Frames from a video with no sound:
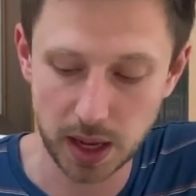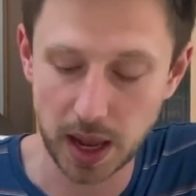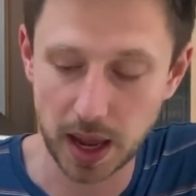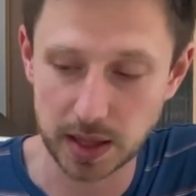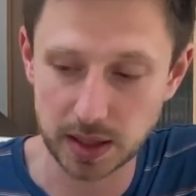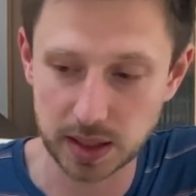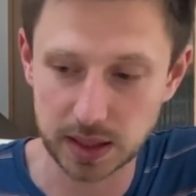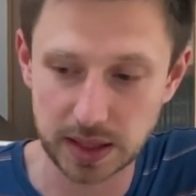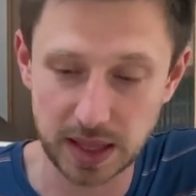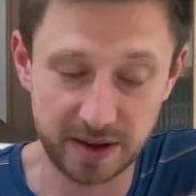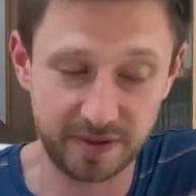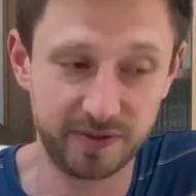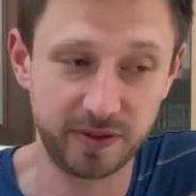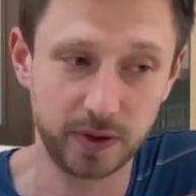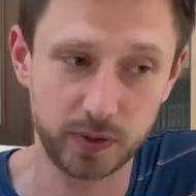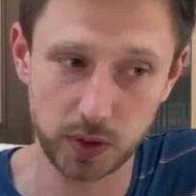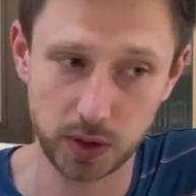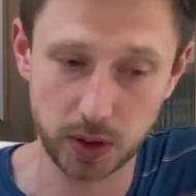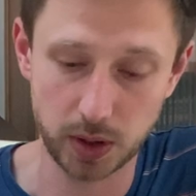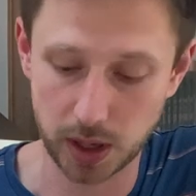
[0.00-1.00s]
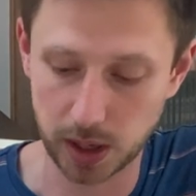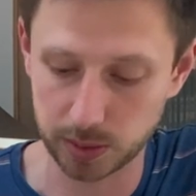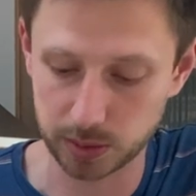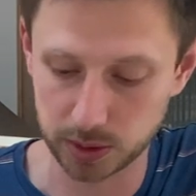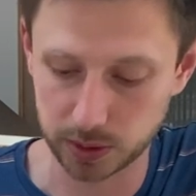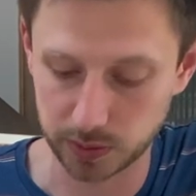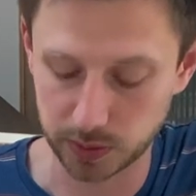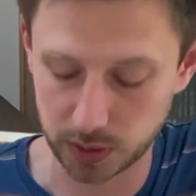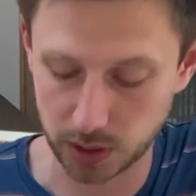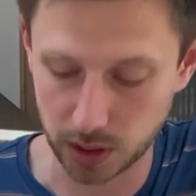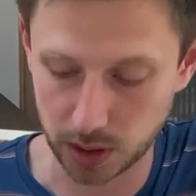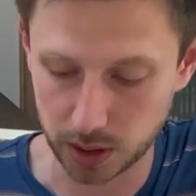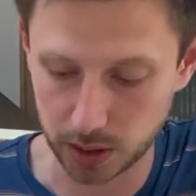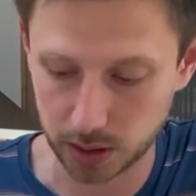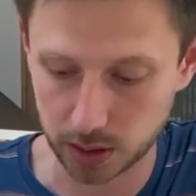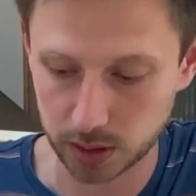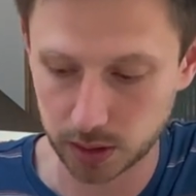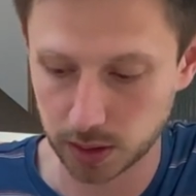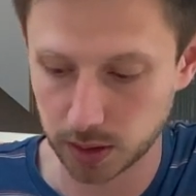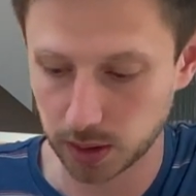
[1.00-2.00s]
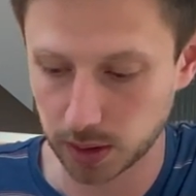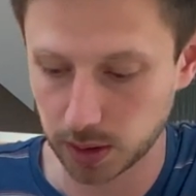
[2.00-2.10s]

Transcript: and then that 50 grams of starter.